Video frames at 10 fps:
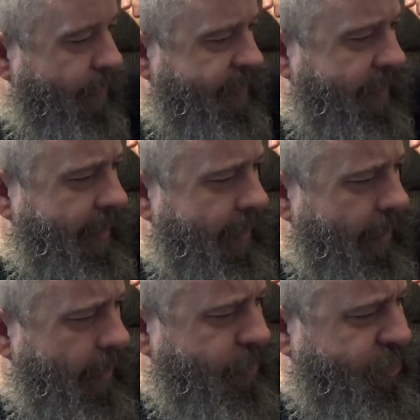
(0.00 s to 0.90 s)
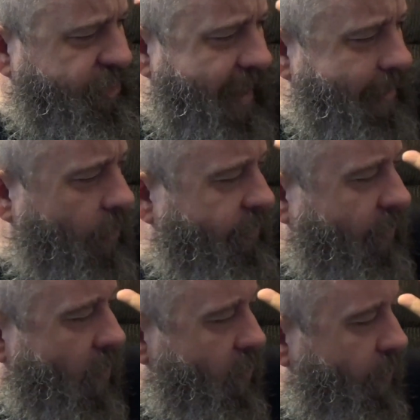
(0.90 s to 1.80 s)
the Shadow
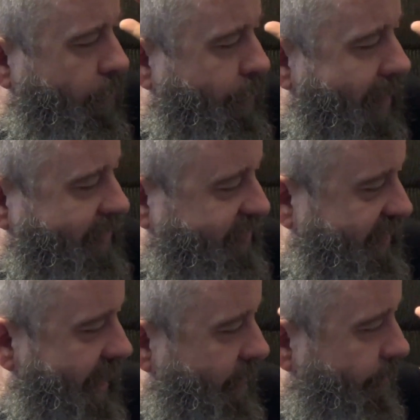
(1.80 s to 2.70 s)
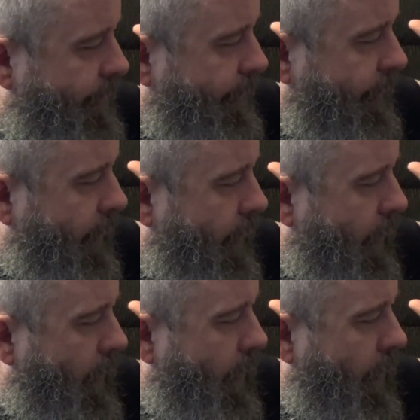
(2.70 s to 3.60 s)
Throne box set,
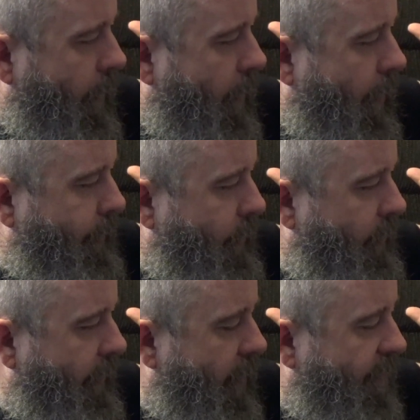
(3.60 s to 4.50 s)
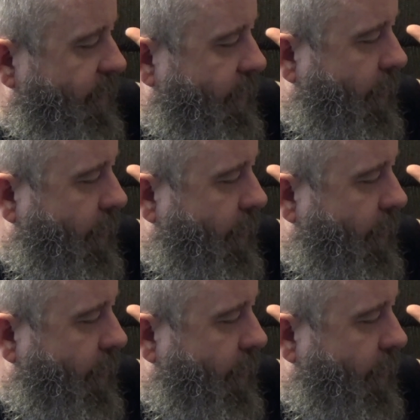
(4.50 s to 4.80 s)
a unit of